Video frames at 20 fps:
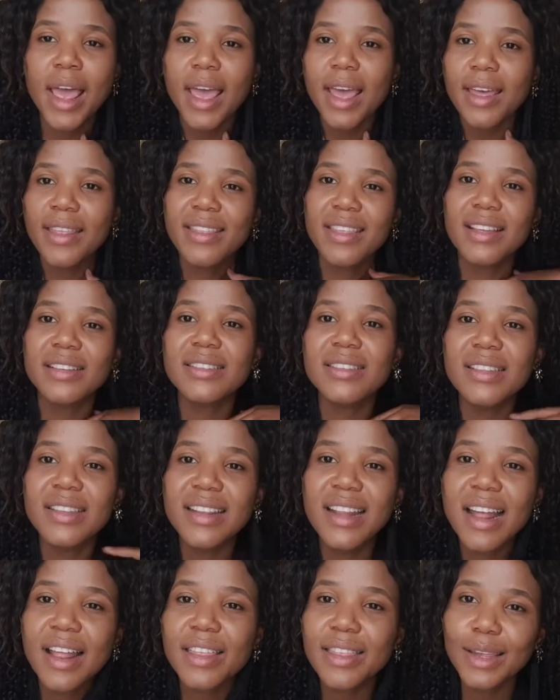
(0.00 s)
And there's
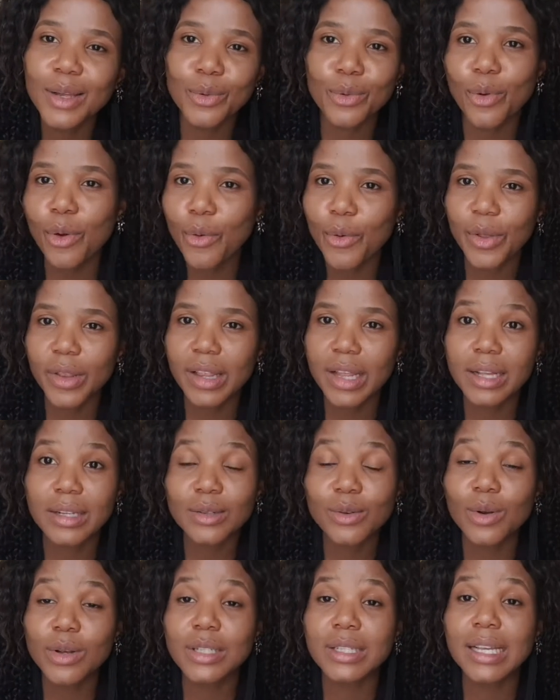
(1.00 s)
nothing wrong with that,
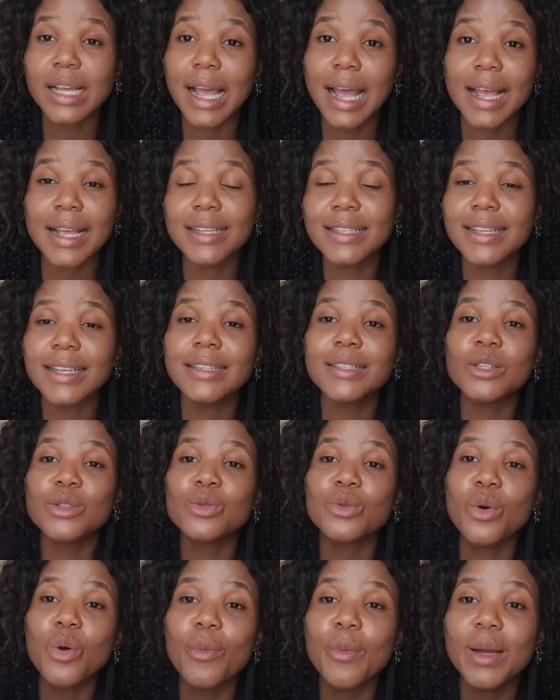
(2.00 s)
because guys, it's
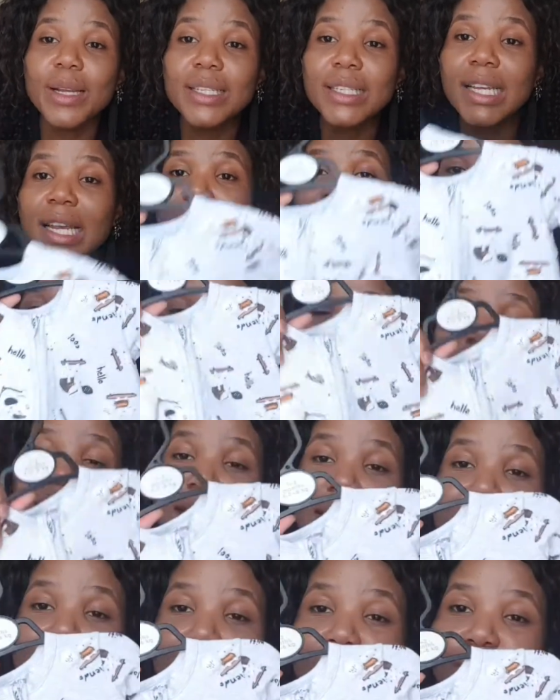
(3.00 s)
so much
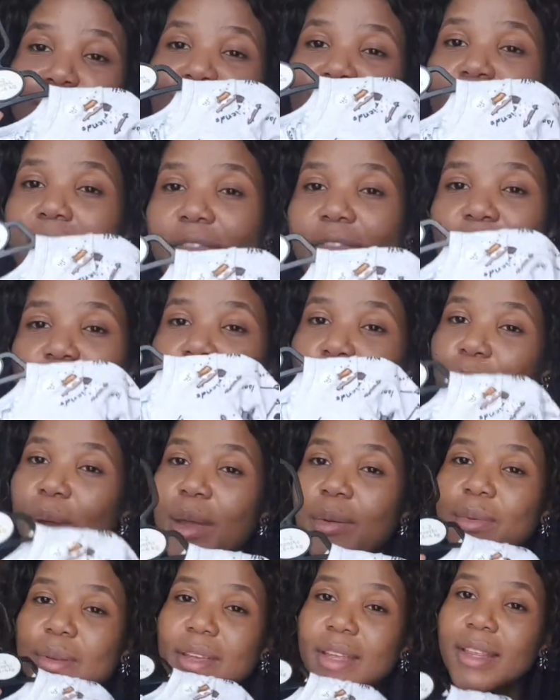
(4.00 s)
easier to have your
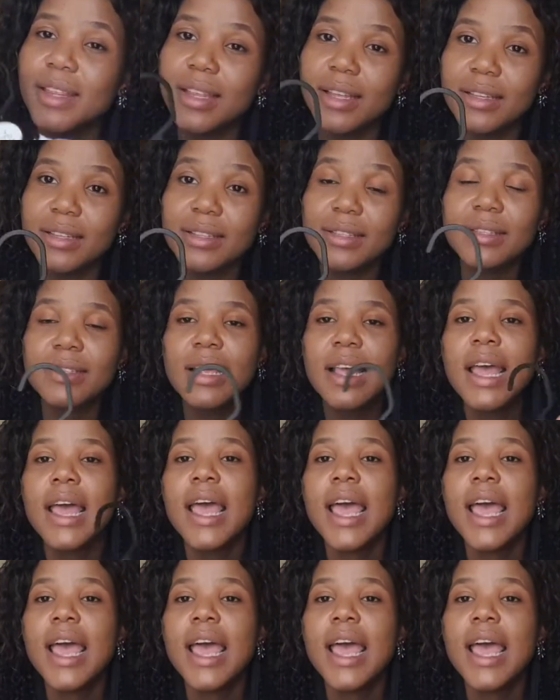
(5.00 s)
baby in this.